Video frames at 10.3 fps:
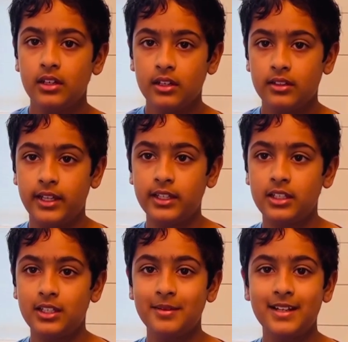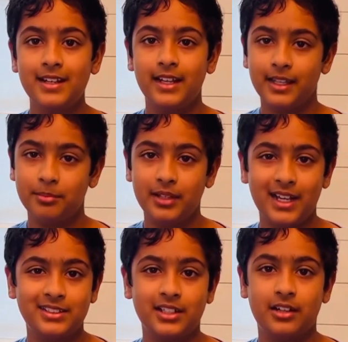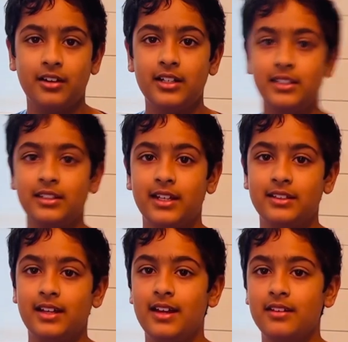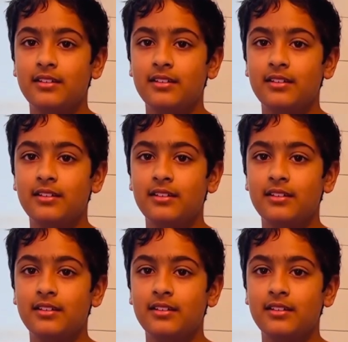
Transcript: like plastic or anything like that.